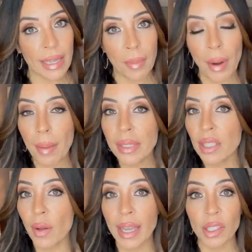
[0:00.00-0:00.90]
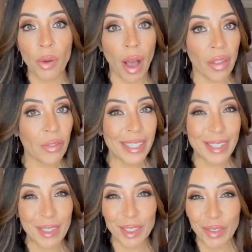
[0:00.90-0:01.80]
I promise you, I do all the
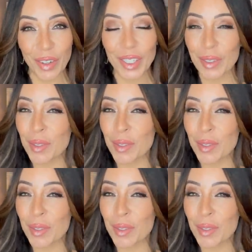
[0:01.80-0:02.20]
research for you.